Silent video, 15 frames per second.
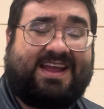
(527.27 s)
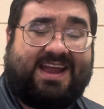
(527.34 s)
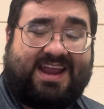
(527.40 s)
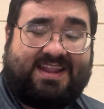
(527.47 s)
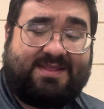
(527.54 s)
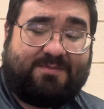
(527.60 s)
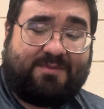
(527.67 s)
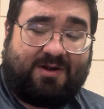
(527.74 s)

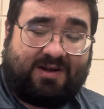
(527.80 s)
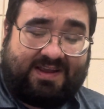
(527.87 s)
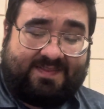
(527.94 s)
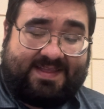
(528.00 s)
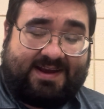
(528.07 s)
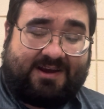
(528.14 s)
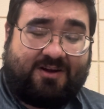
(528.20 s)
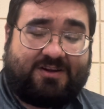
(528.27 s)
In the market,
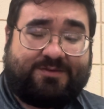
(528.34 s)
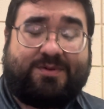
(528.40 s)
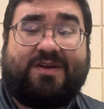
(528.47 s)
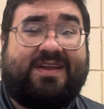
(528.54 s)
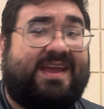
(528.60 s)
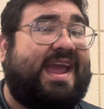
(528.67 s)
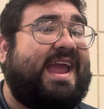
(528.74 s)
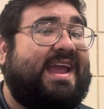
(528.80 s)
that card's
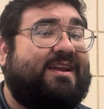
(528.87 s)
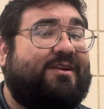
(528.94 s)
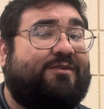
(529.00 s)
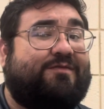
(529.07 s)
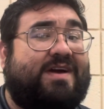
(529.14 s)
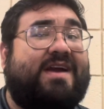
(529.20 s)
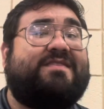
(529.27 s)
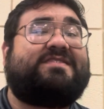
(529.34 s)
probably 8 or
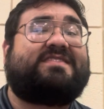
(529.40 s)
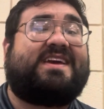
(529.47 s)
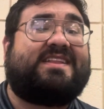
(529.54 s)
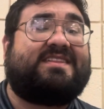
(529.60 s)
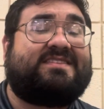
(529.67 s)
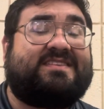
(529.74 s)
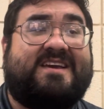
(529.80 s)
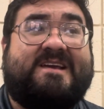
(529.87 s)
5
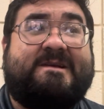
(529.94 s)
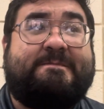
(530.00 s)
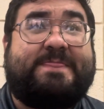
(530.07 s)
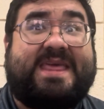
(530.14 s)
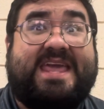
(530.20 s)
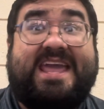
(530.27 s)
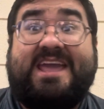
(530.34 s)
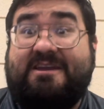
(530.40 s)
cents,
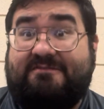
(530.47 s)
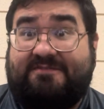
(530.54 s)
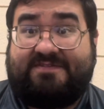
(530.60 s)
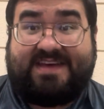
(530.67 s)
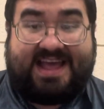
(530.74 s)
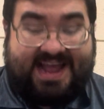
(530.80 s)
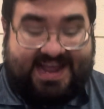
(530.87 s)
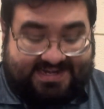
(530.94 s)
if
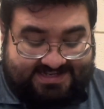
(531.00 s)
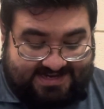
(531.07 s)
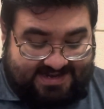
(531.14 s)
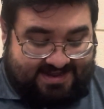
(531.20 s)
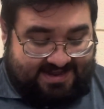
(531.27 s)
that.